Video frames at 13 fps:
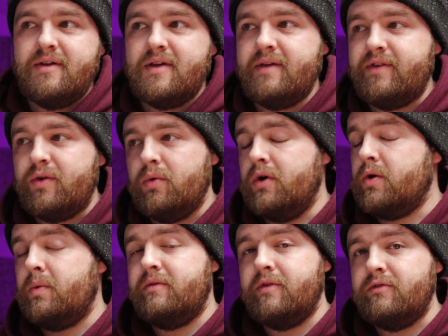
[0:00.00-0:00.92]
if you're
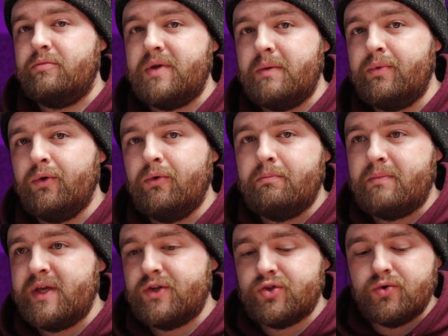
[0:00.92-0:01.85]
working with other people,
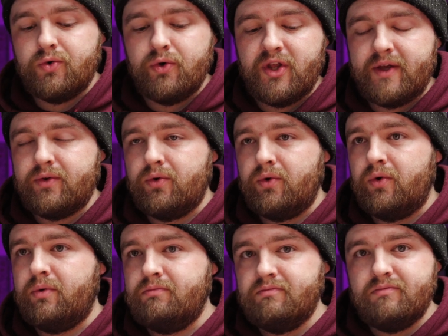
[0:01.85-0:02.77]
make sure that
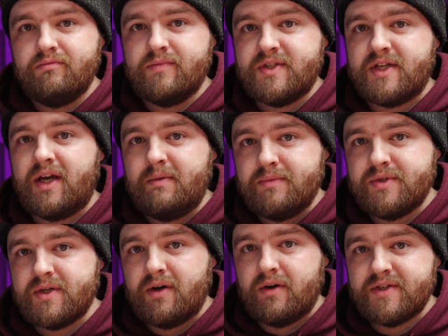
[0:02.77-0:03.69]
your
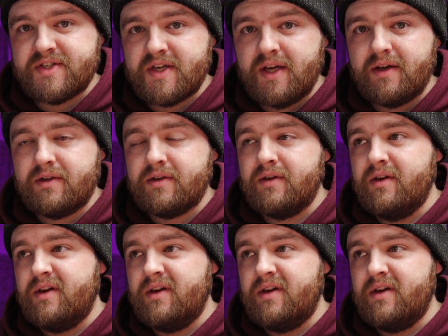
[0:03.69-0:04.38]
times are synced.